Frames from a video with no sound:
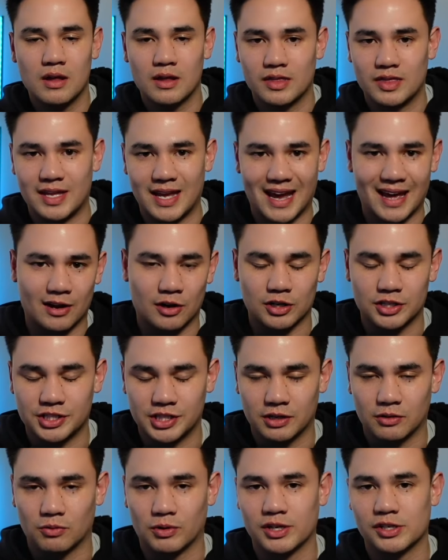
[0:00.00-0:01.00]
the energy
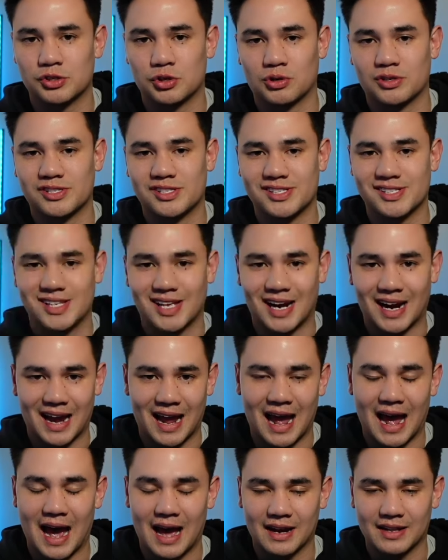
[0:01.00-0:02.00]
and resources that I
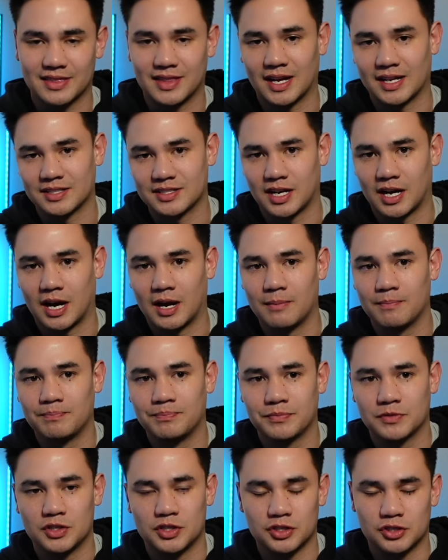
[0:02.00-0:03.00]
had at that time,
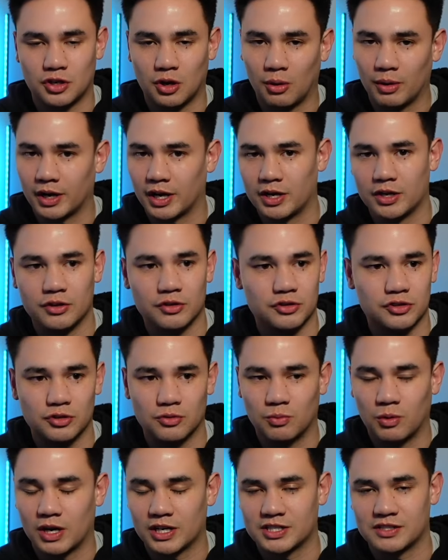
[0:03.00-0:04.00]
just going on YouTube,
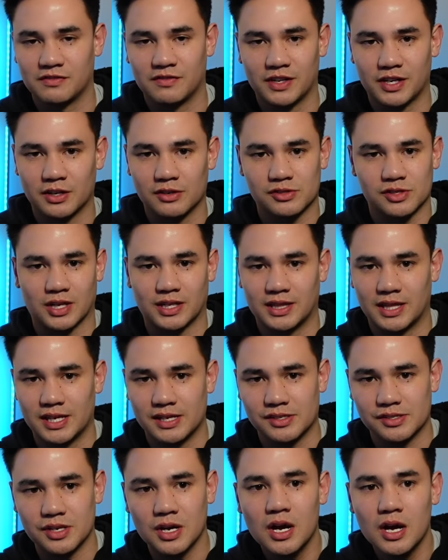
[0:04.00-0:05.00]
watching videos like
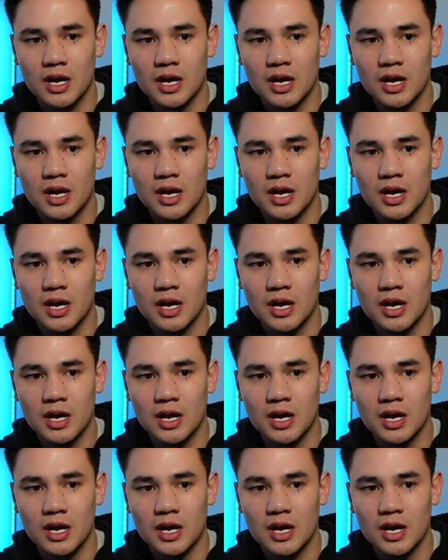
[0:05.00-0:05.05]
these,